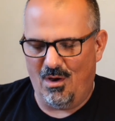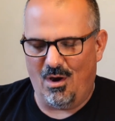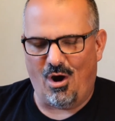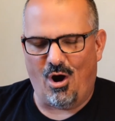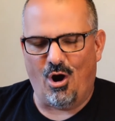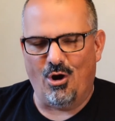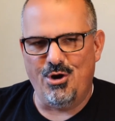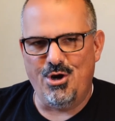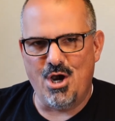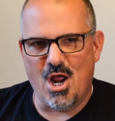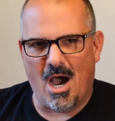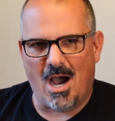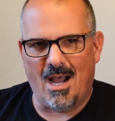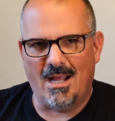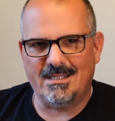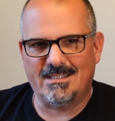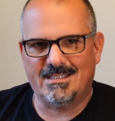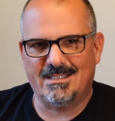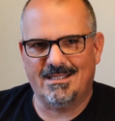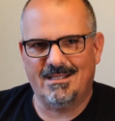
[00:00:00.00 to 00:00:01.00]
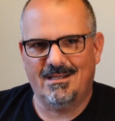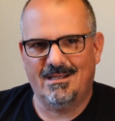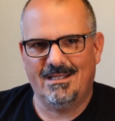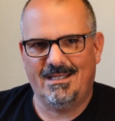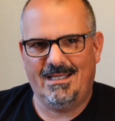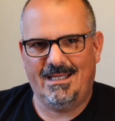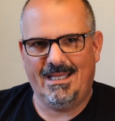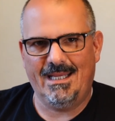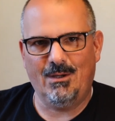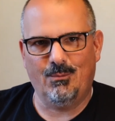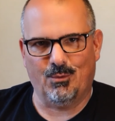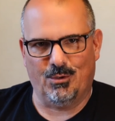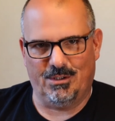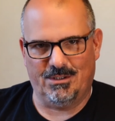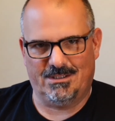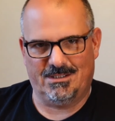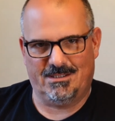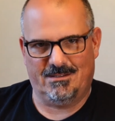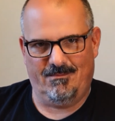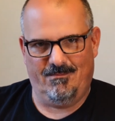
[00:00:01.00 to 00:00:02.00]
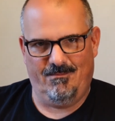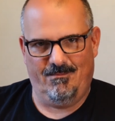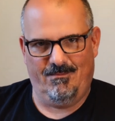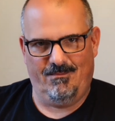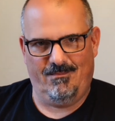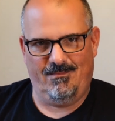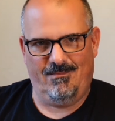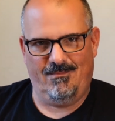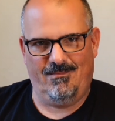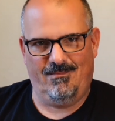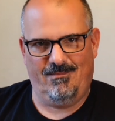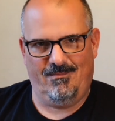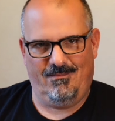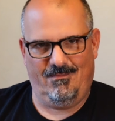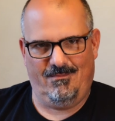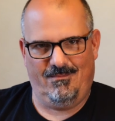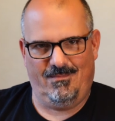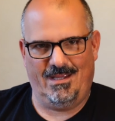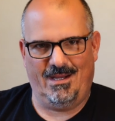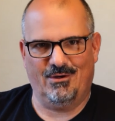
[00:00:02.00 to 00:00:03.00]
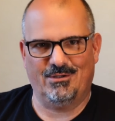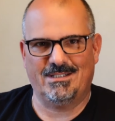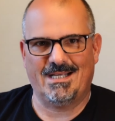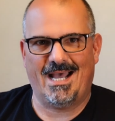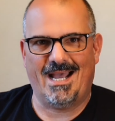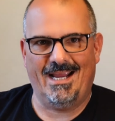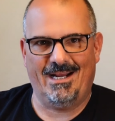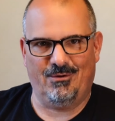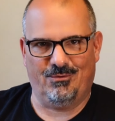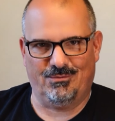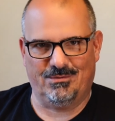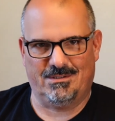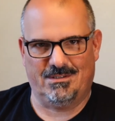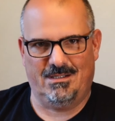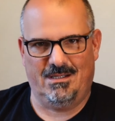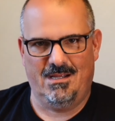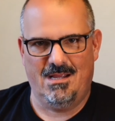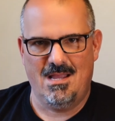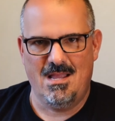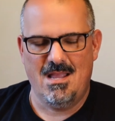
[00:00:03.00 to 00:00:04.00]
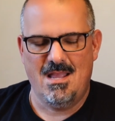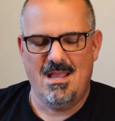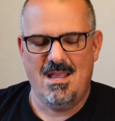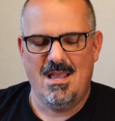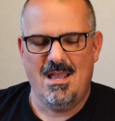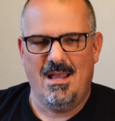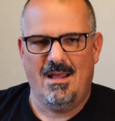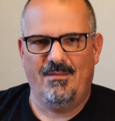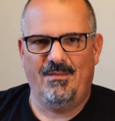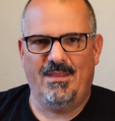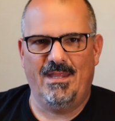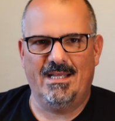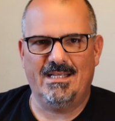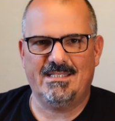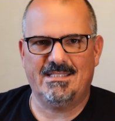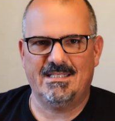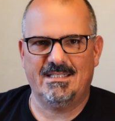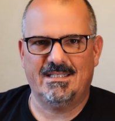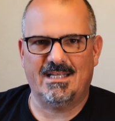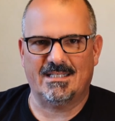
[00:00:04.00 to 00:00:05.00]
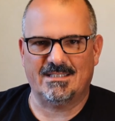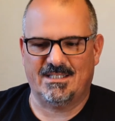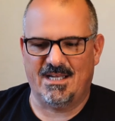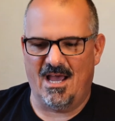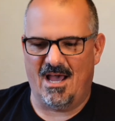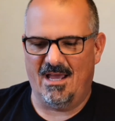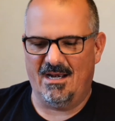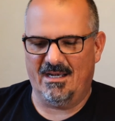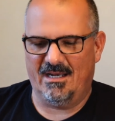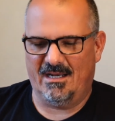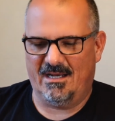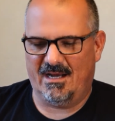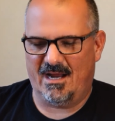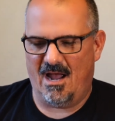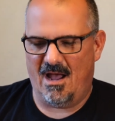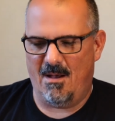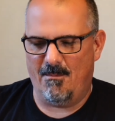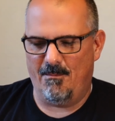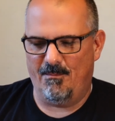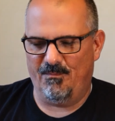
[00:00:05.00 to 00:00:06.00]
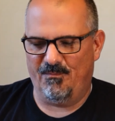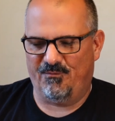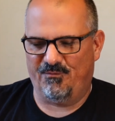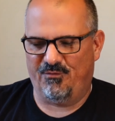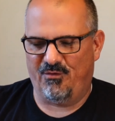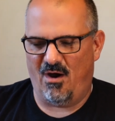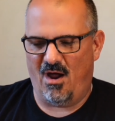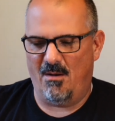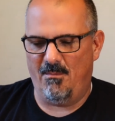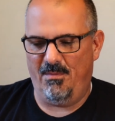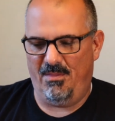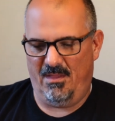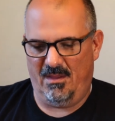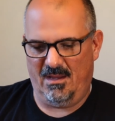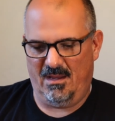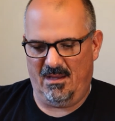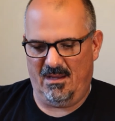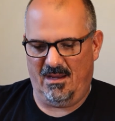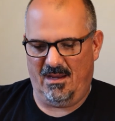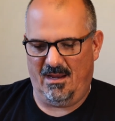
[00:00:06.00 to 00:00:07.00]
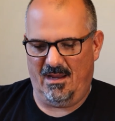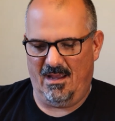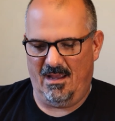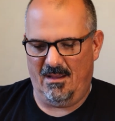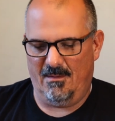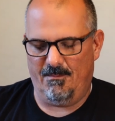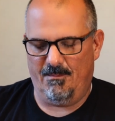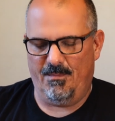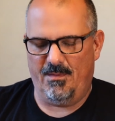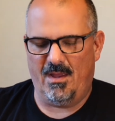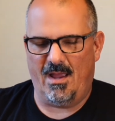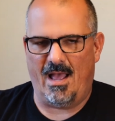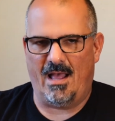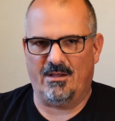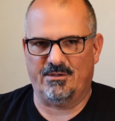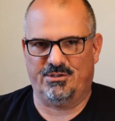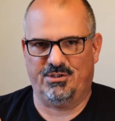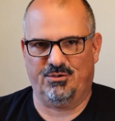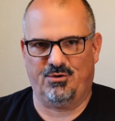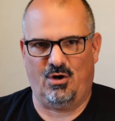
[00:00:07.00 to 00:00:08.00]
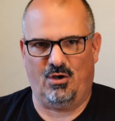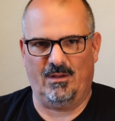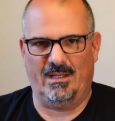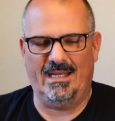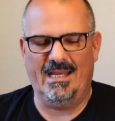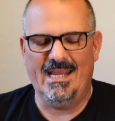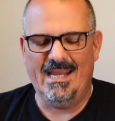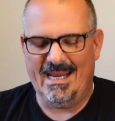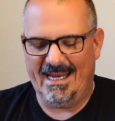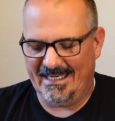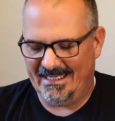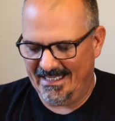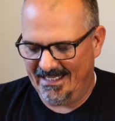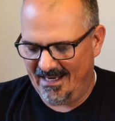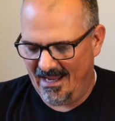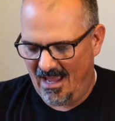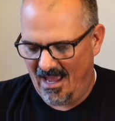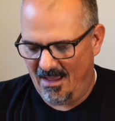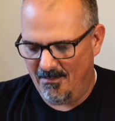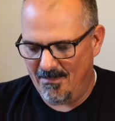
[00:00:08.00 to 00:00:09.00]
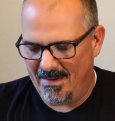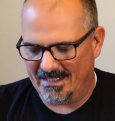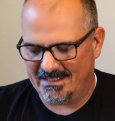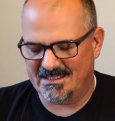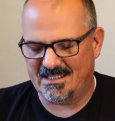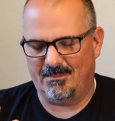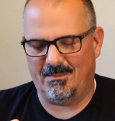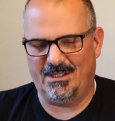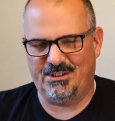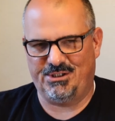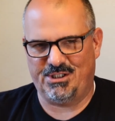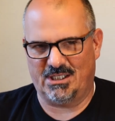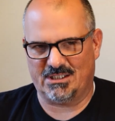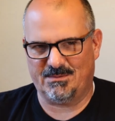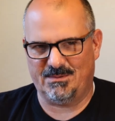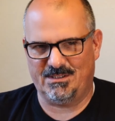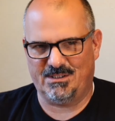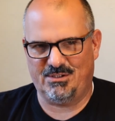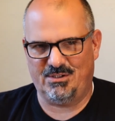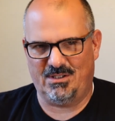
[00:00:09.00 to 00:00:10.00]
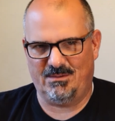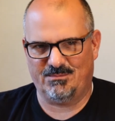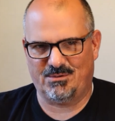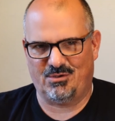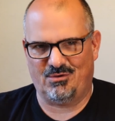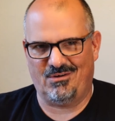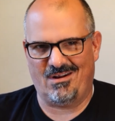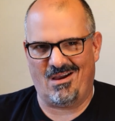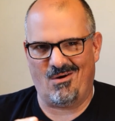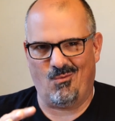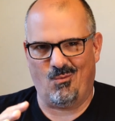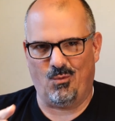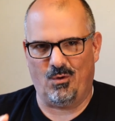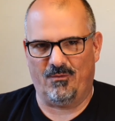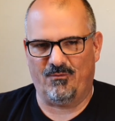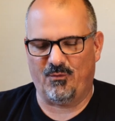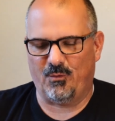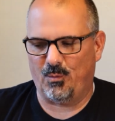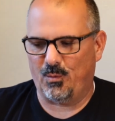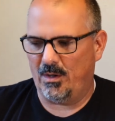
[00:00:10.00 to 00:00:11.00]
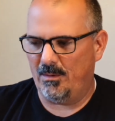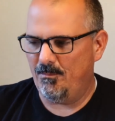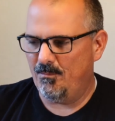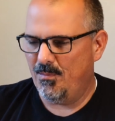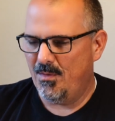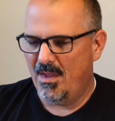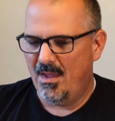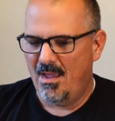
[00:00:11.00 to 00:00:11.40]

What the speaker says: are not keywords. They are titles. This does not come from Aliester Crowley. He did make some adjustments to them so they're not word for word,